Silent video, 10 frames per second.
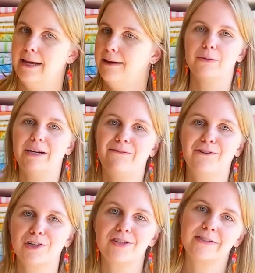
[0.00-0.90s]
So I
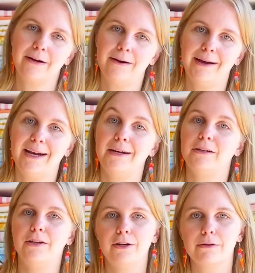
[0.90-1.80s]
first saw it a
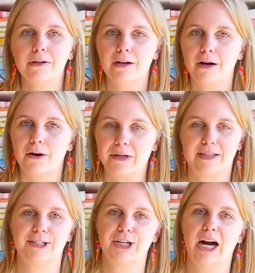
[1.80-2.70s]
year ago at
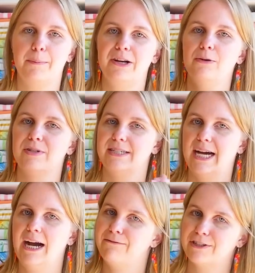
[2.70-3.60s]
the shop, and it was
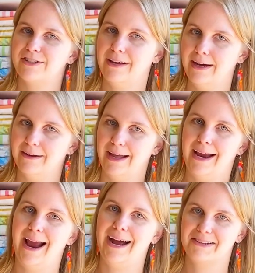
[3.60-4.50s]
not for sale.
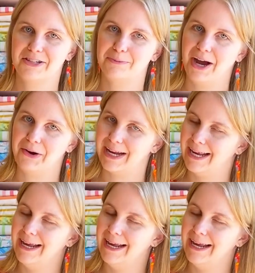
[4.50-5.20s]
I asked about it.